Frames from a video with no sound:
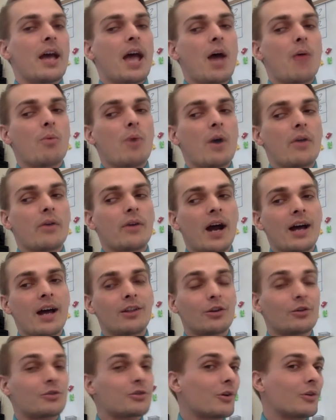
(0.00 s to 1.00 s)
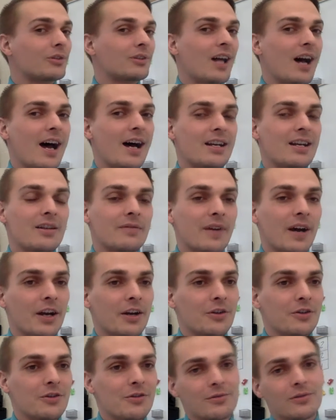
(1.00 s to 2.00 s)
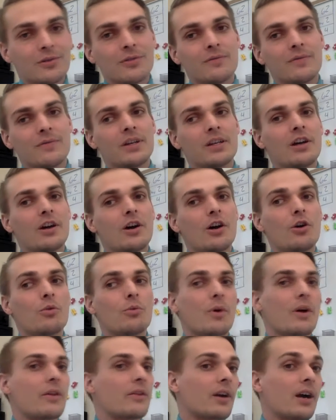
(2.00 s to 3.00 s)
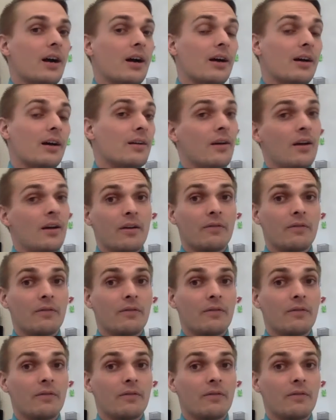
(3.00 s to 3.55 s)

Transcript: And whether I looked online to find a YouTube video, whether I